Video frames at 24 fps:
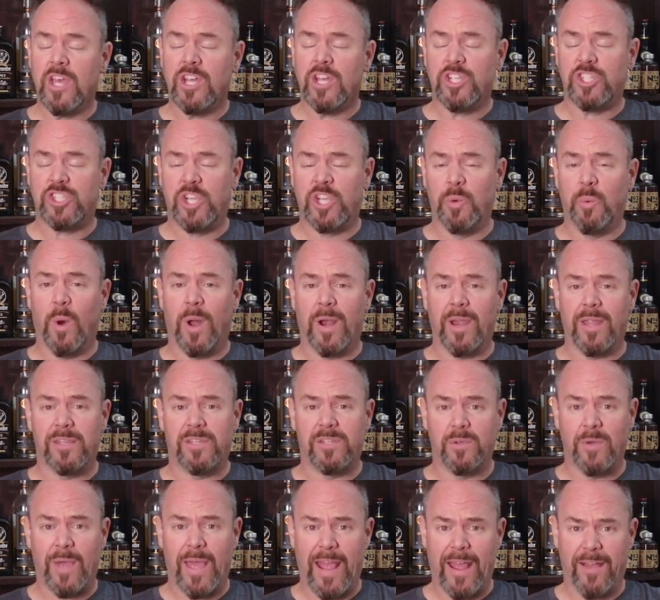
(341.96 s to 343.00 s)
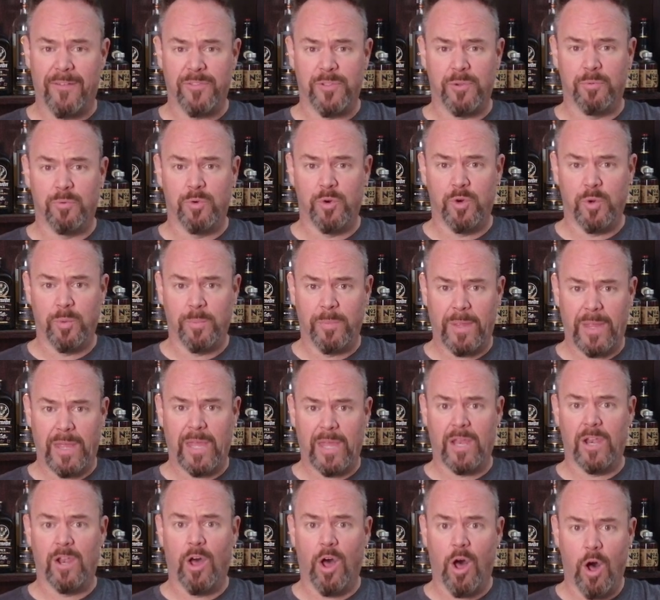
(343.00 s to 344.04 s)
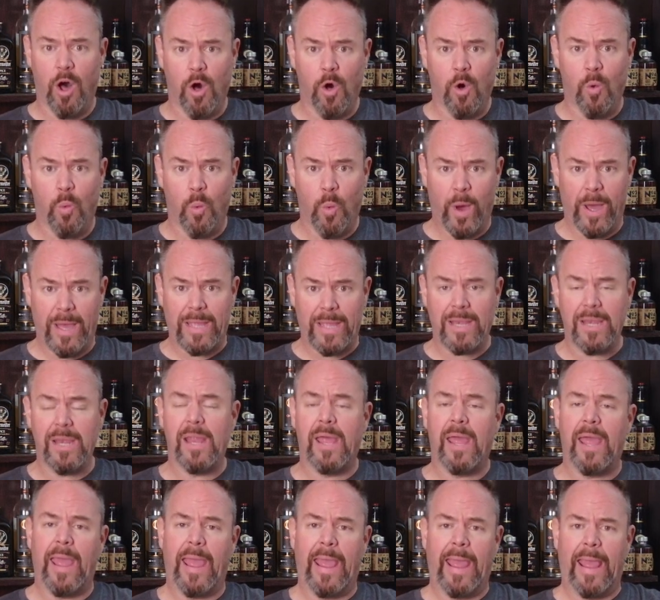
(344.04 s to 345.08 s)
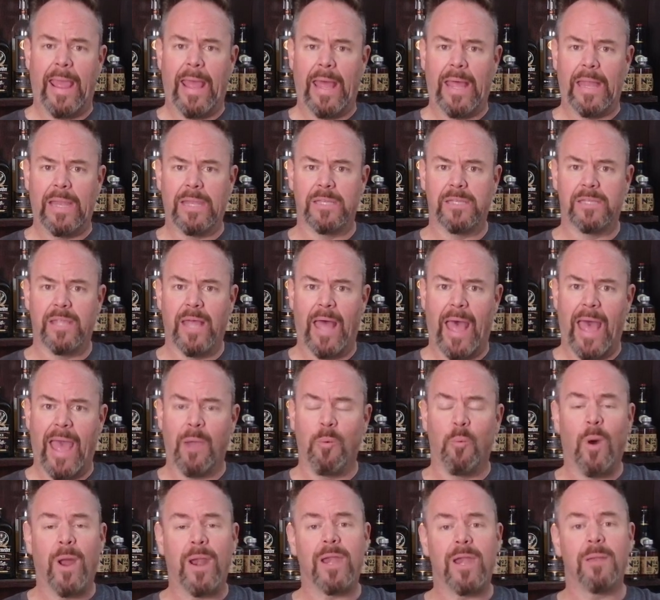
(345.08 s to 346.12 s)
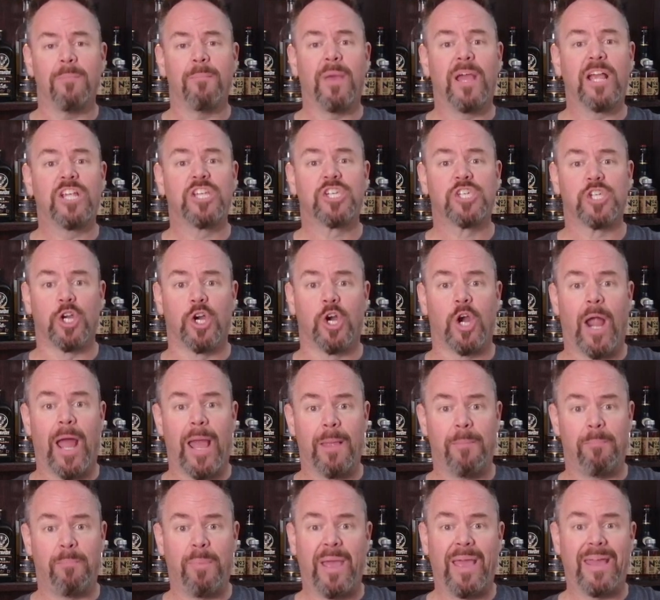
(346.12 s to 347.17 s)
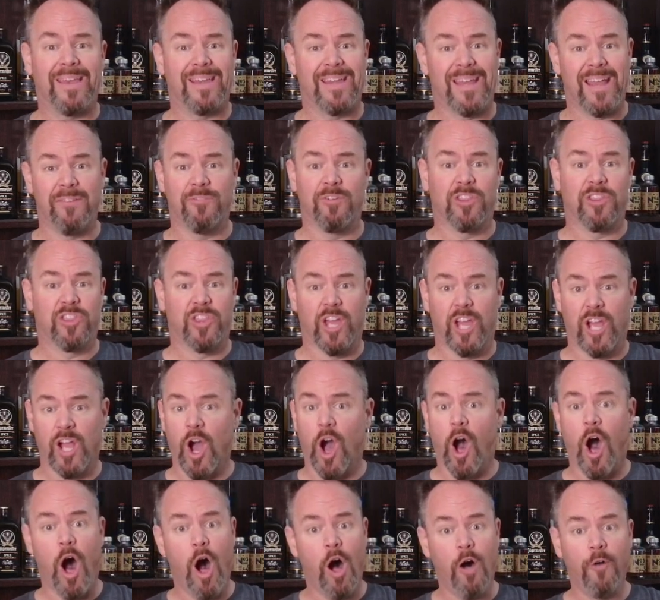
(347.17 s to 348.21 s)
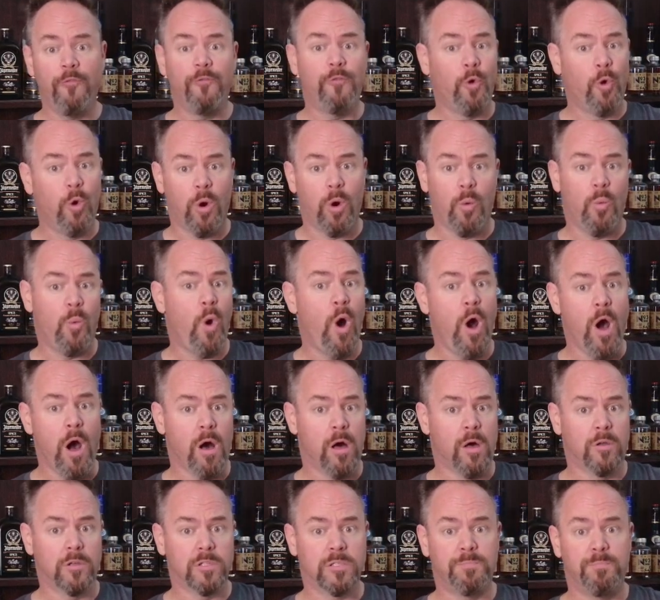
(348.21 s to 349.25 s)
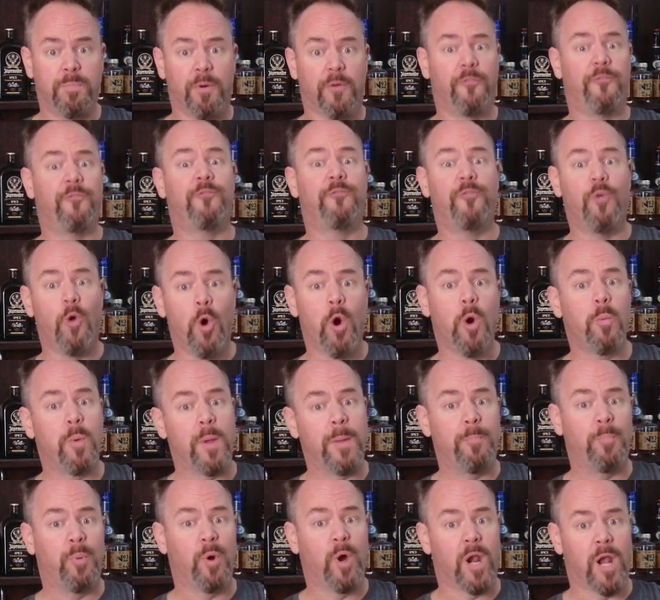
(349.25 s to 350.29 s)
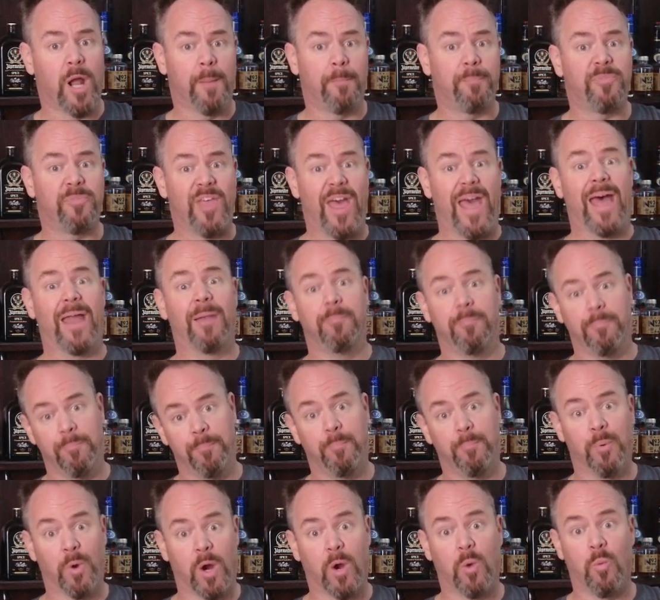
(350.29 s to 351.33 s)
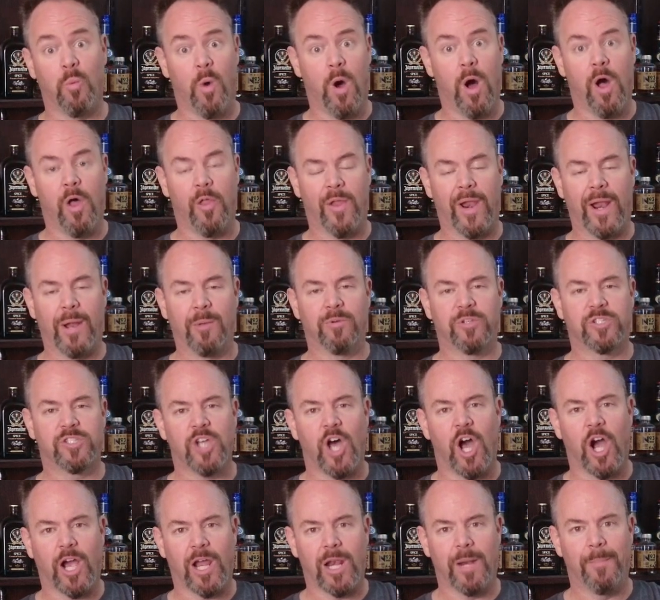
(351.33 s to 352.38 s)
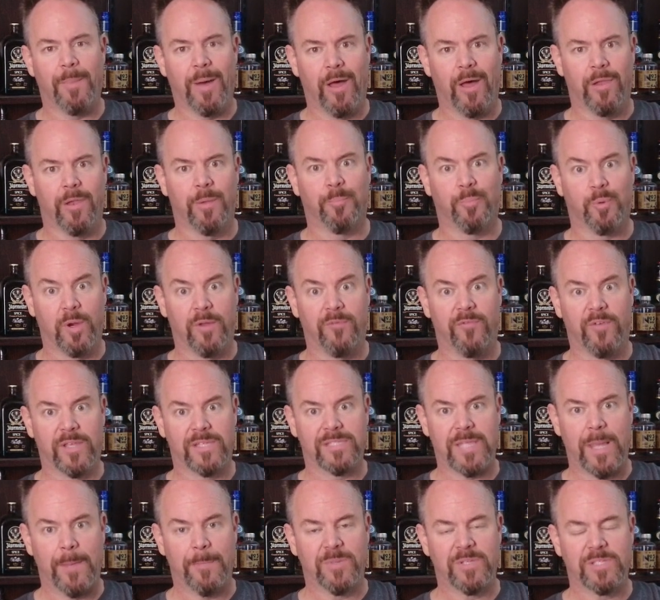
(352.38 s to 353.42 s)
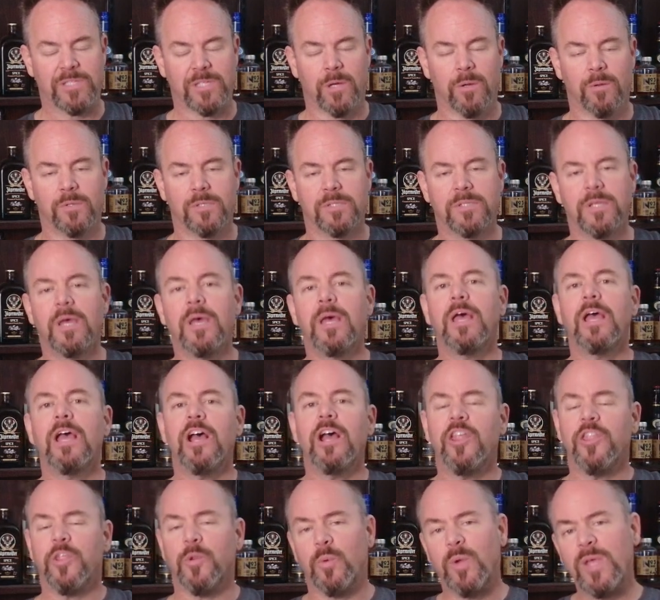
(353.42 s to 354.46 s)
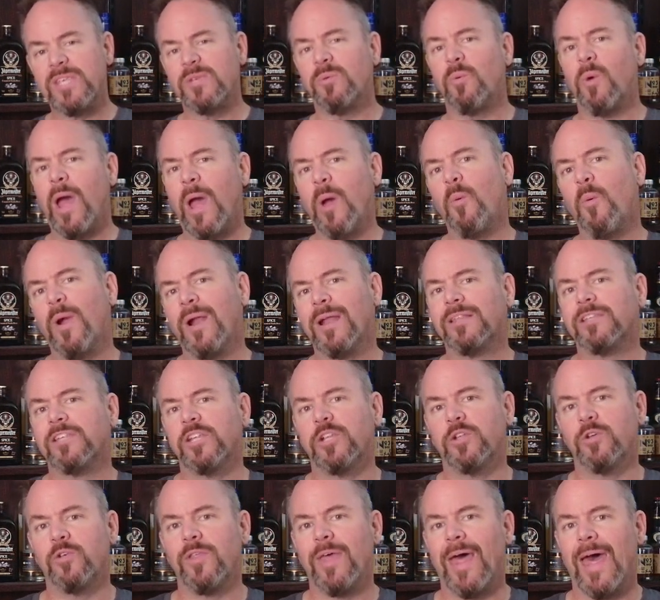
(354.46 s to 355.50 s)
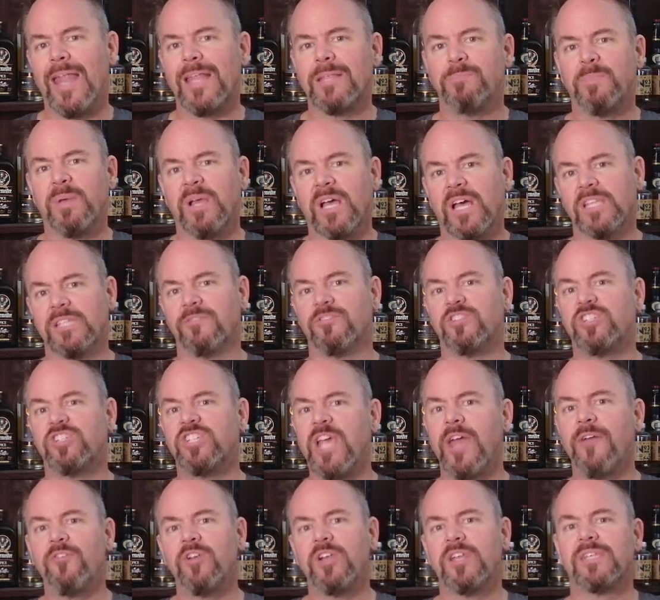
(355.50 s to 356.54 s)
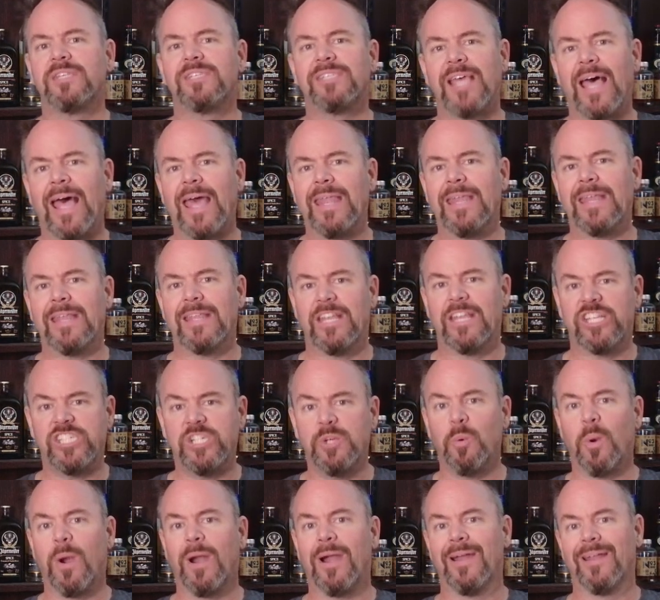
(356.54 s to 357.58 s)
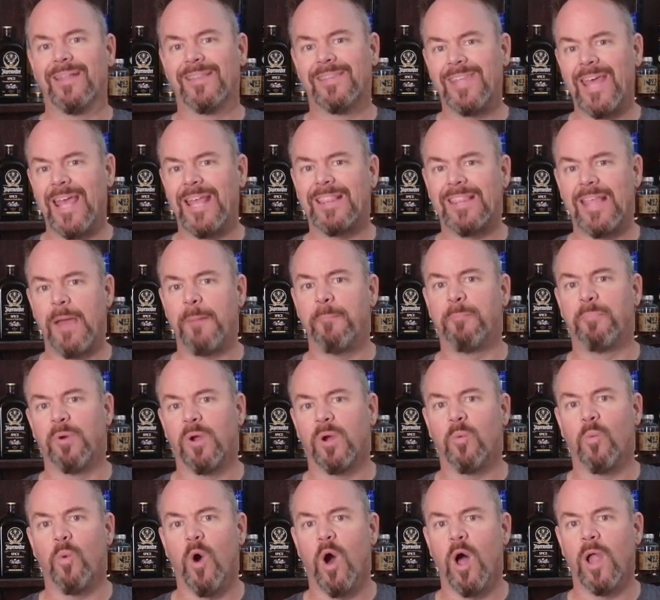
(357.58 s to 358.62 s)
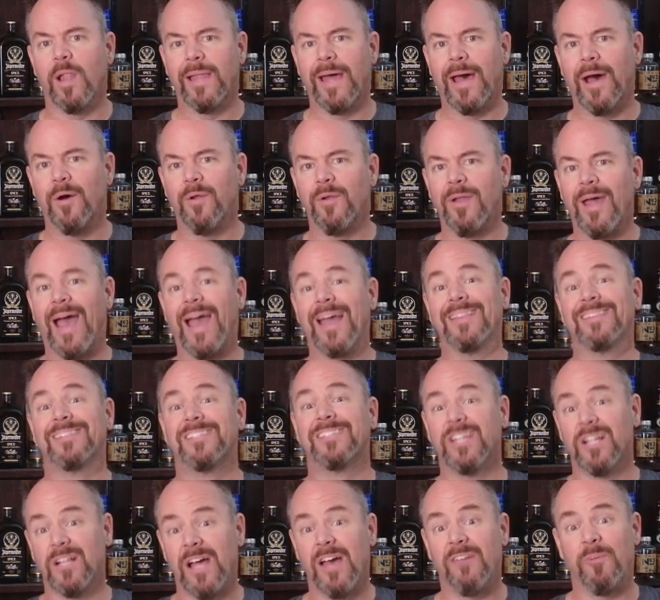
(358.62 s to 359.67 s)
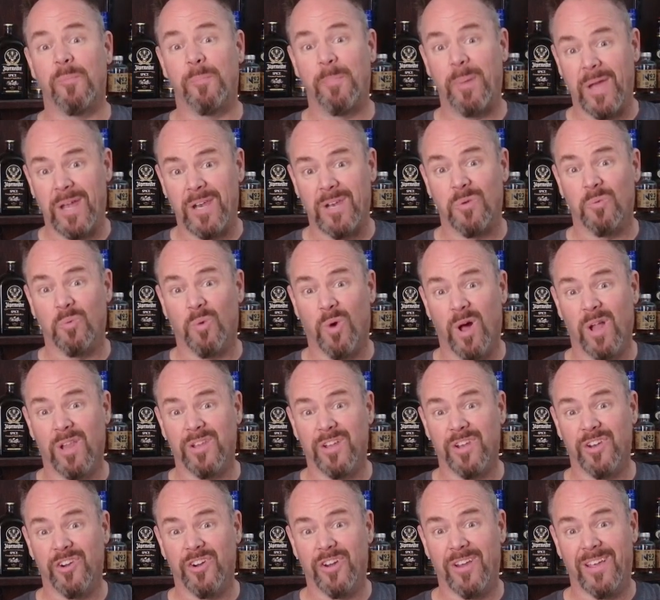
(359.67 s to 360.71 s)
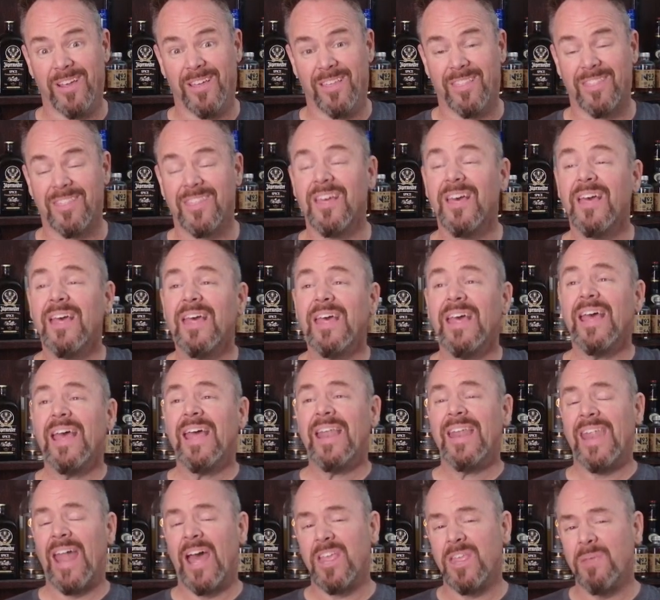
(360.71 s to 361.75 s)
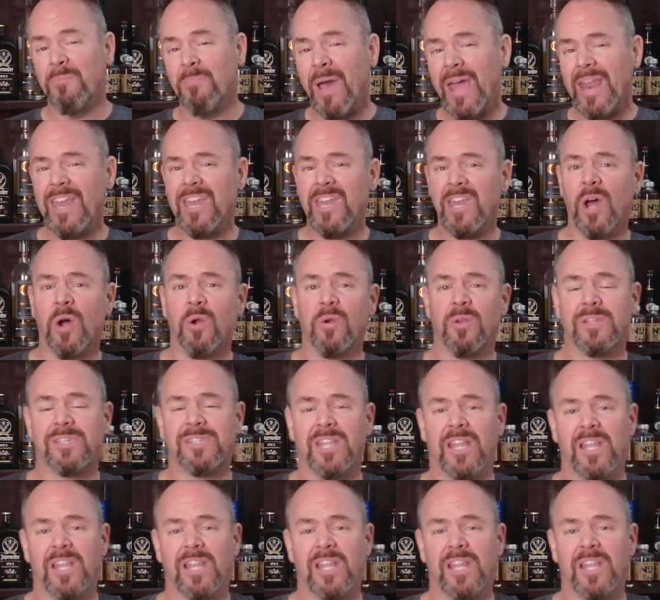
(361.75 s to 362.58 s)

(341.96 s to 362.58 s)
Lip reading: She wanted to have the room in all white, and I wanted to make sure I painted everything, all four walls, before we put up that brick wall that I was talking about in the previous episodes. The reason why I wanted to do that is because if she ever decided that she wanted to take that brick wall out, I'd still have a painted wall underneath. Now, you might have noticed